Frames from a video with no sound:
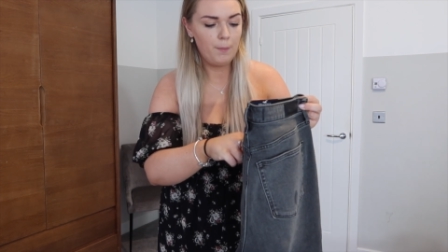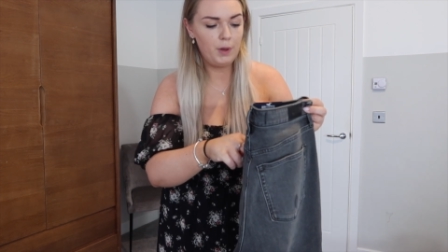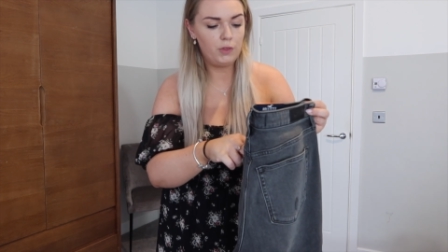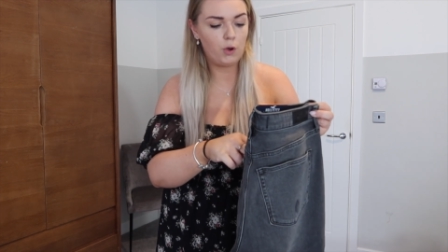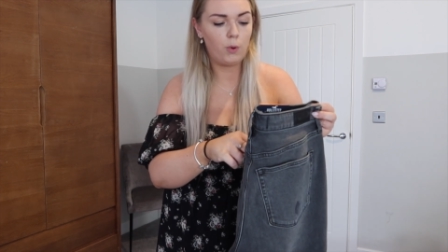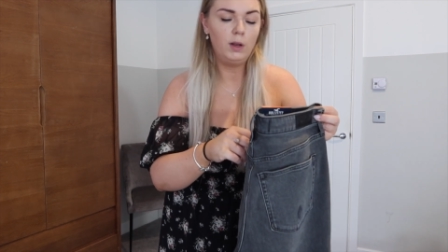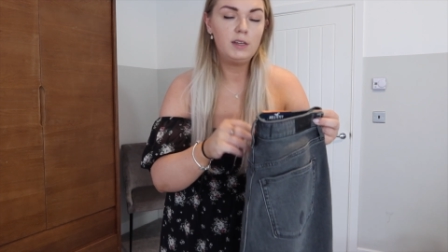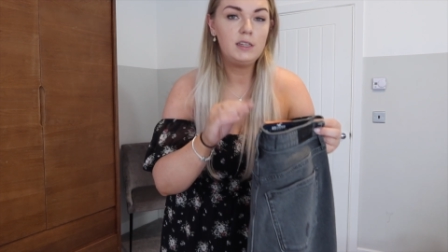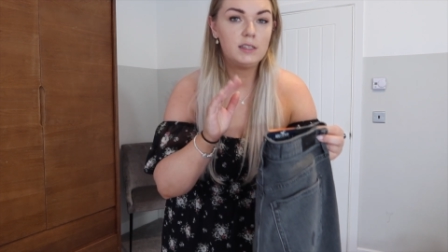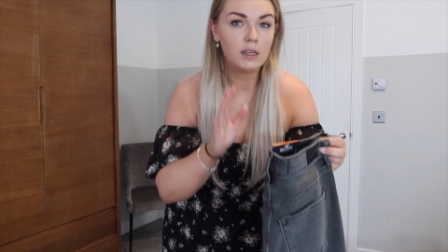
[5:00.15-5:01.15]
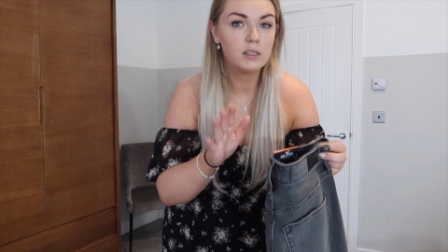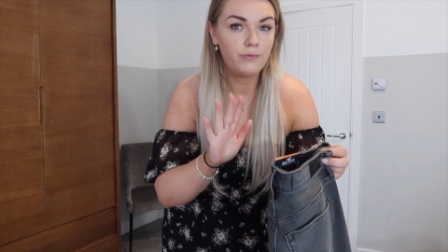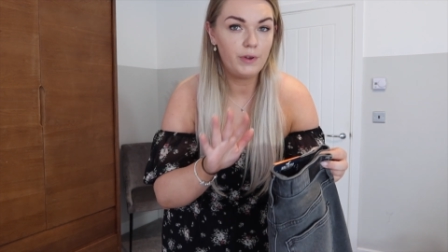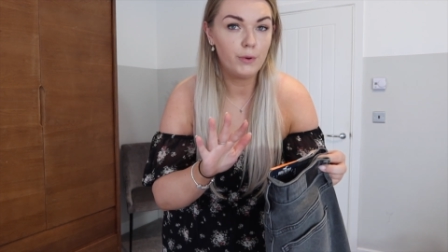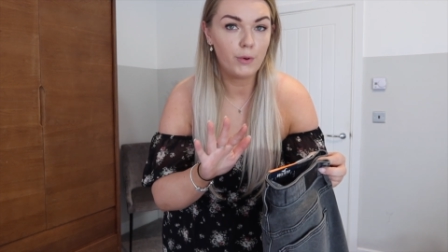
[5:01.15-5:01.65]
but the quality does
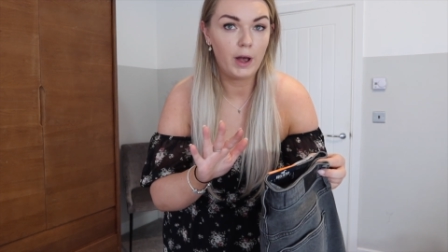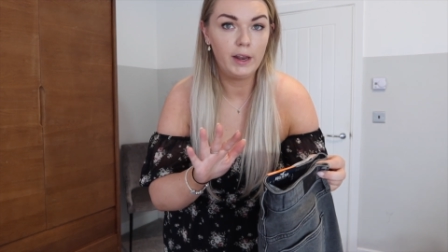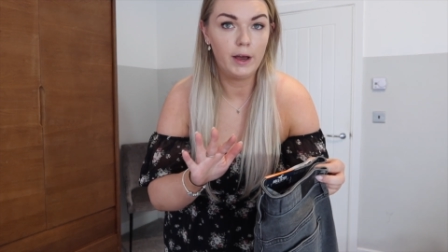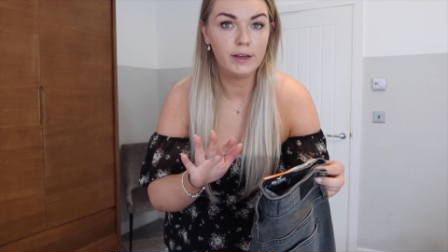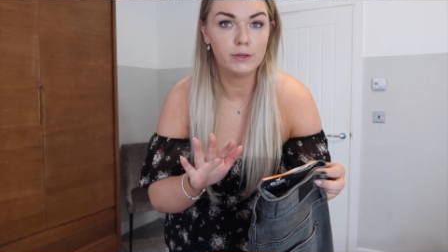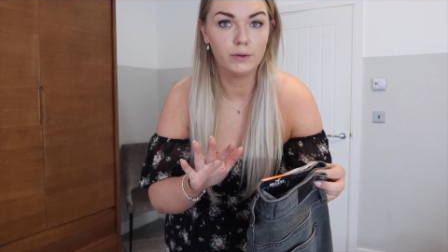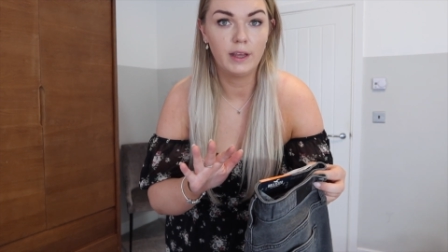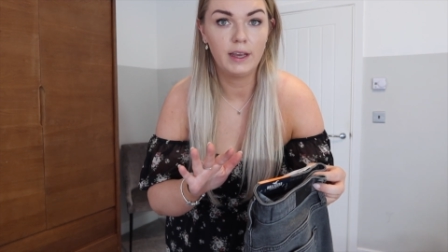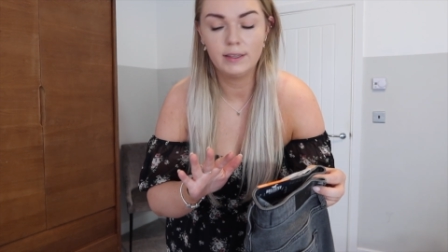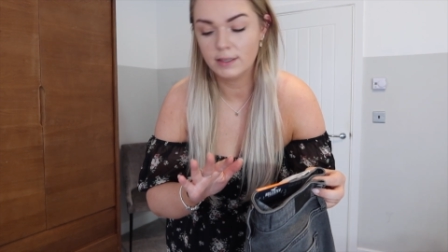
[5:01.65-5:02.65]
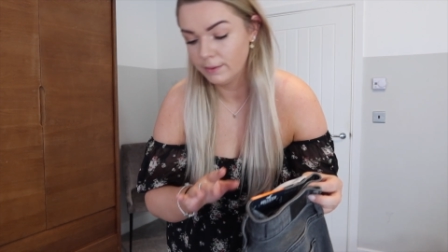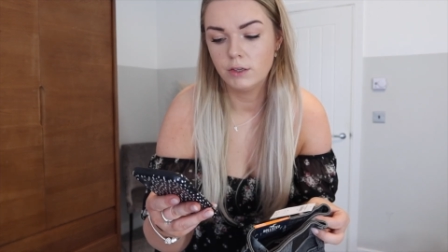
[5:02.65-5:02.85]
feel quite nice on these.